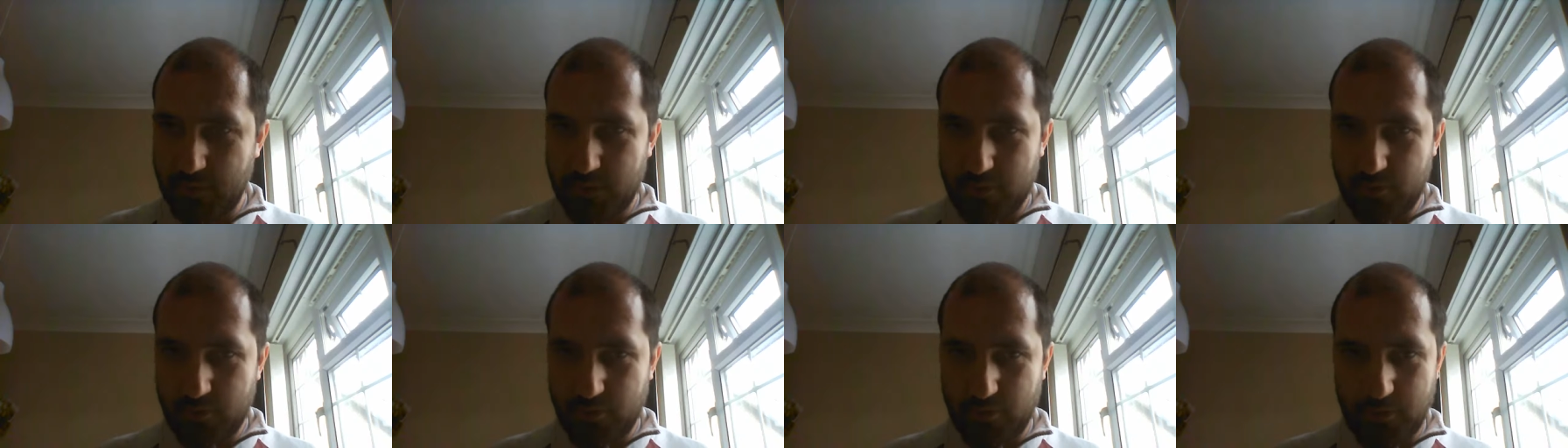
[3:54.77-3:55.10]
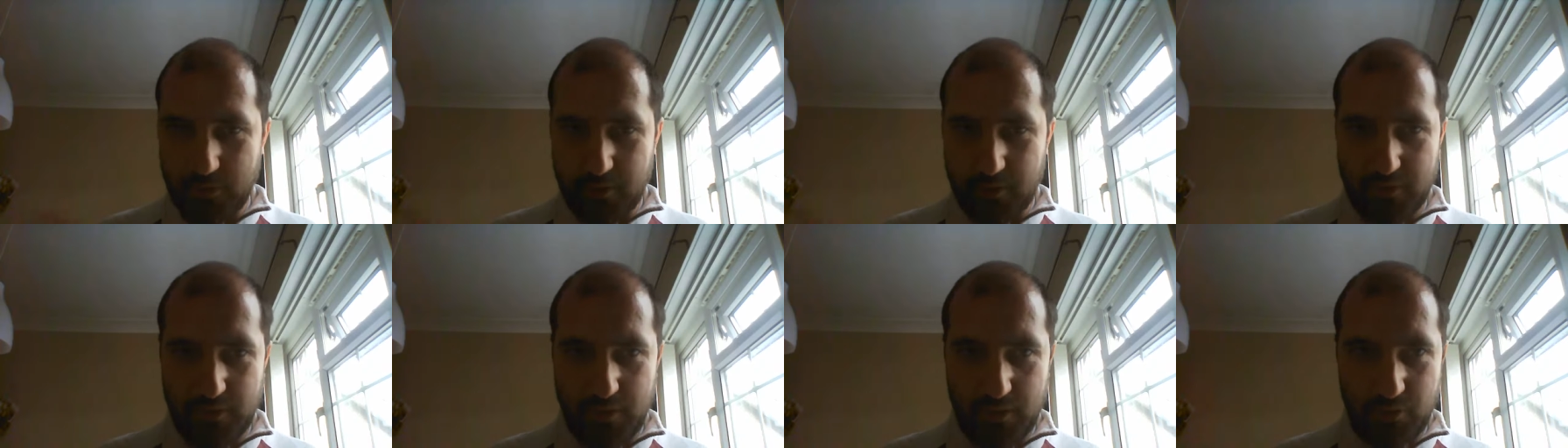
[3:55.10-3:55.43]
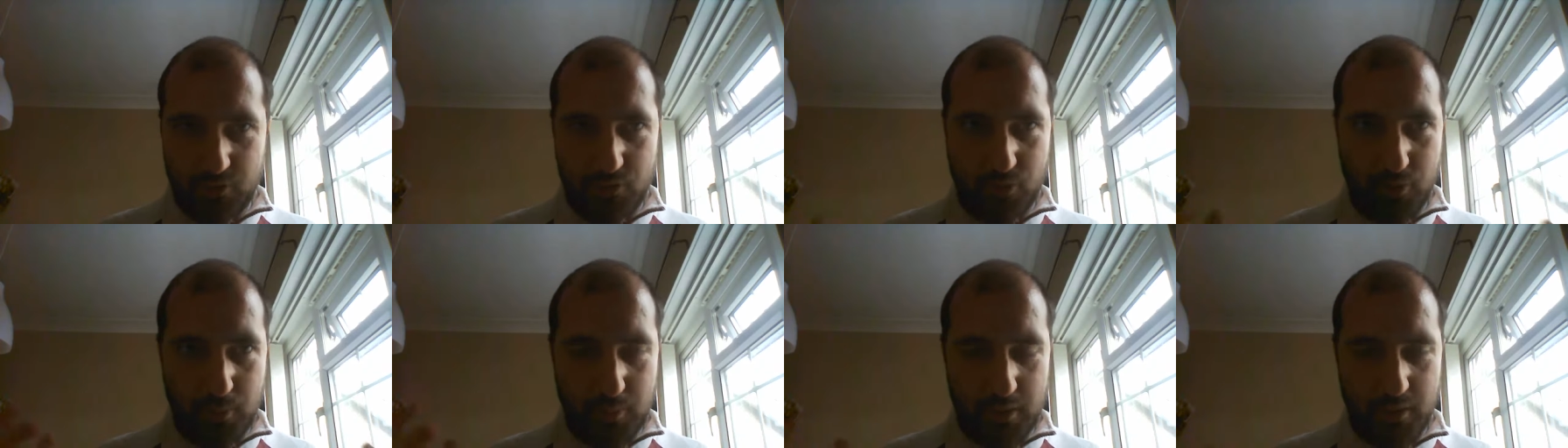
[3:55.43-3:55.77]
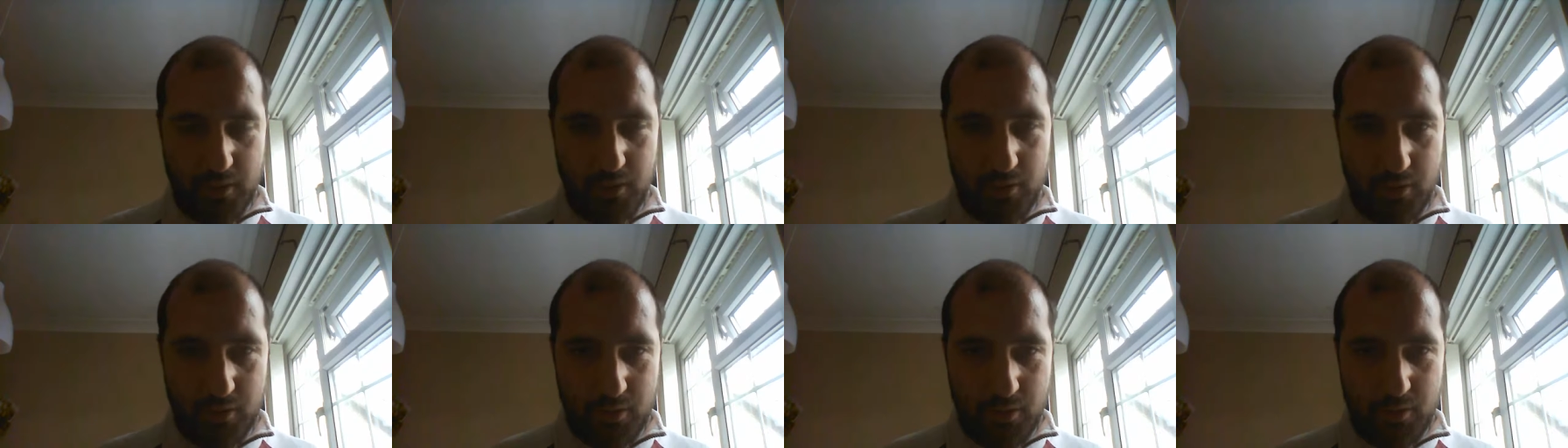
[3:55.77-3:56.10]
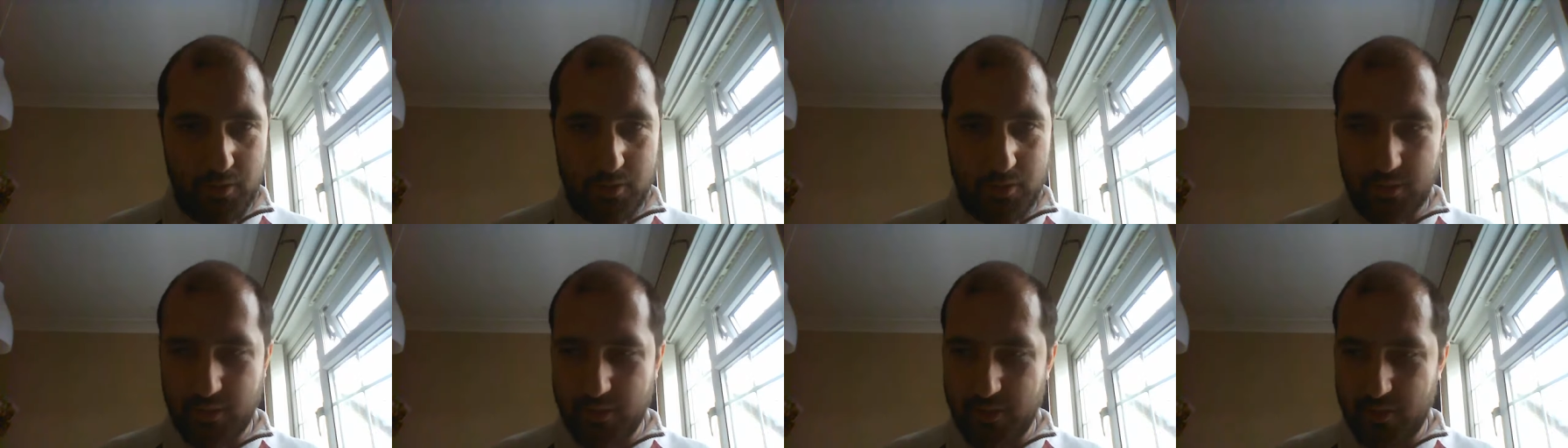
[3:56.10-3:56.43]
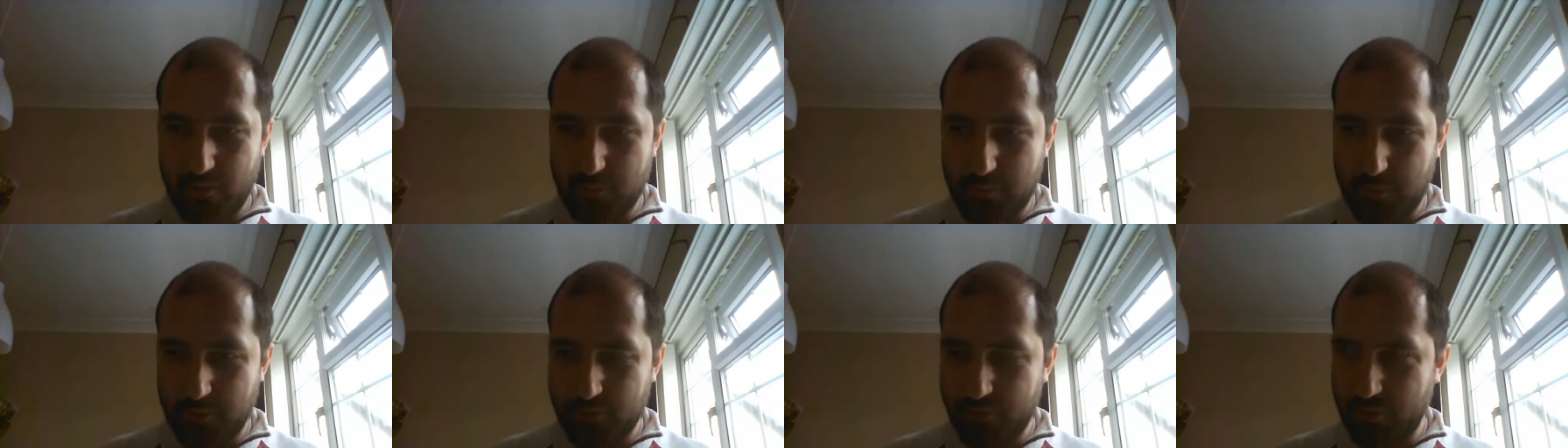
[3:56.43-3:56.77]
So 13 is normally an unlucky
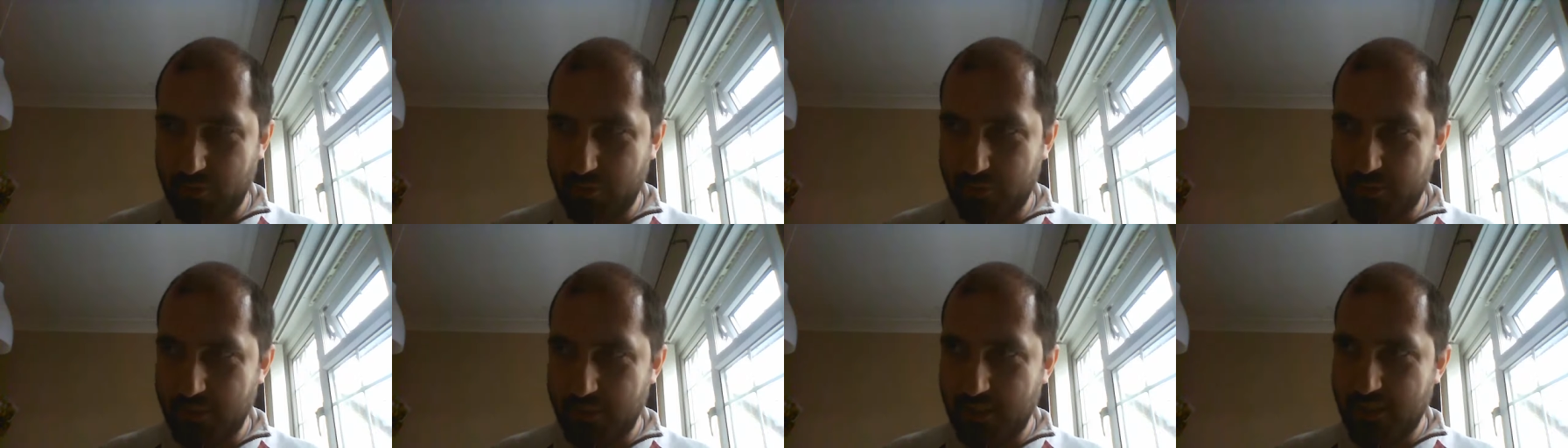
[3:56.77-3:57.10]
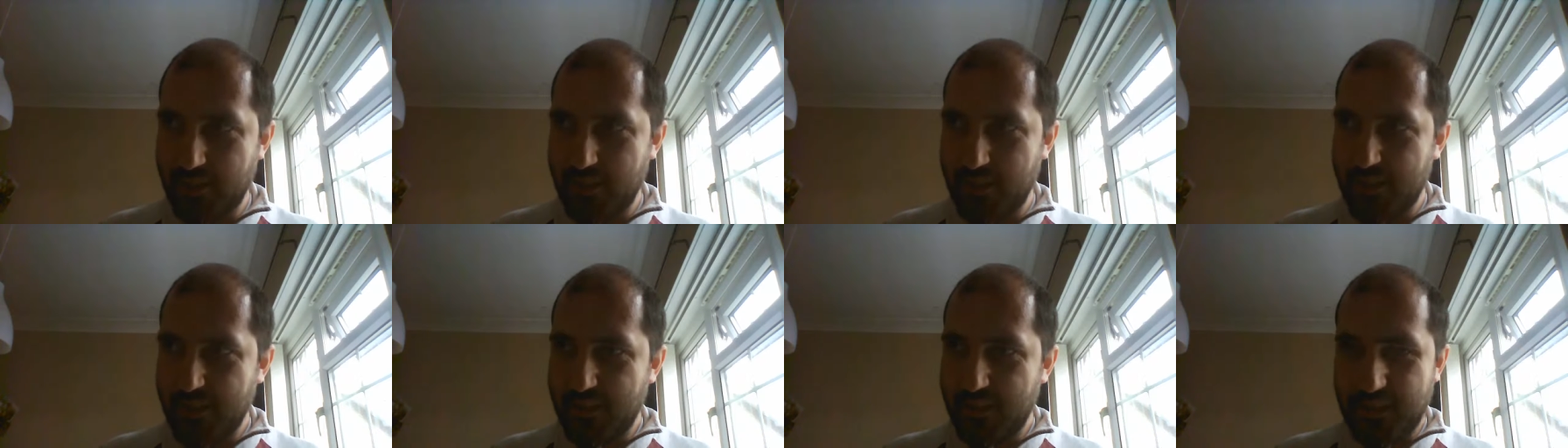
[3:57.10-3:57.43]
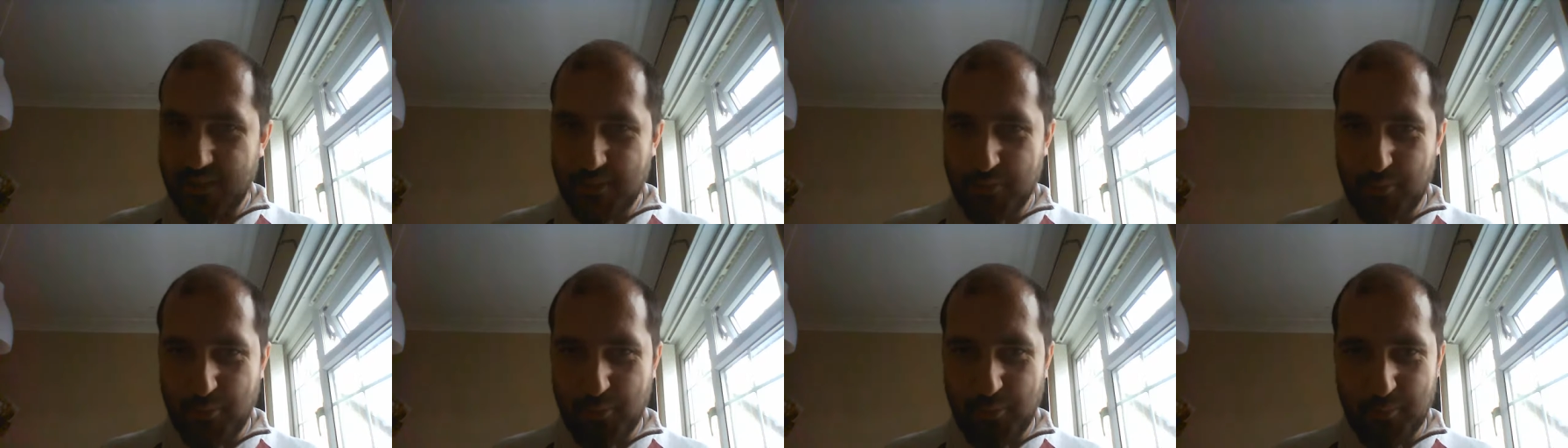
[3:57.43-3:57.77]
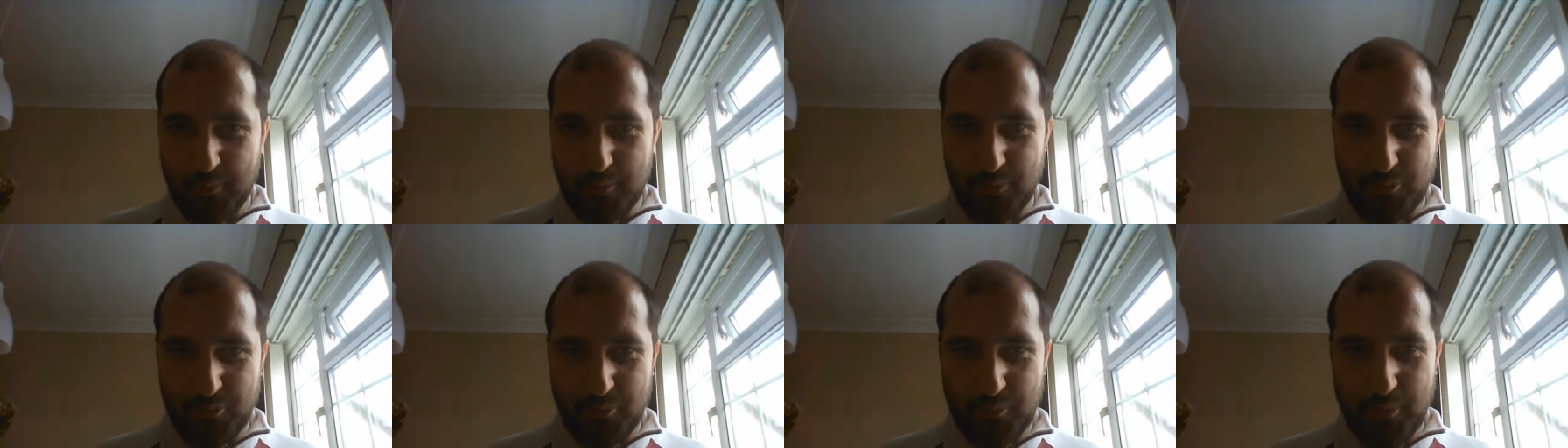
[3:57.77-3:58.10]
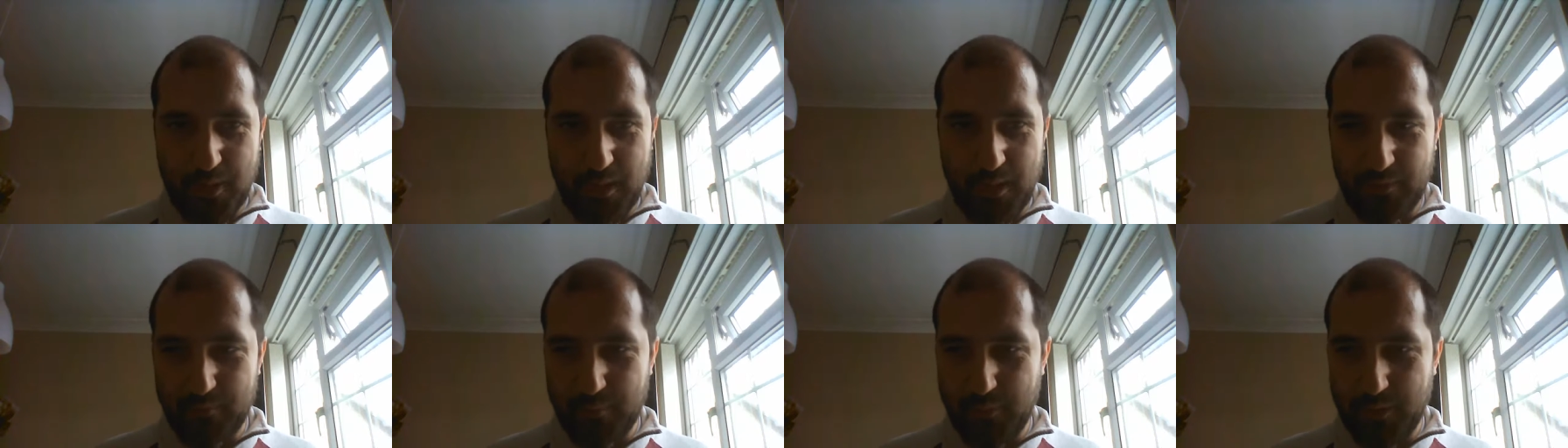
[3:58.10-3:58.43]
number, so I hope it won't be too bad.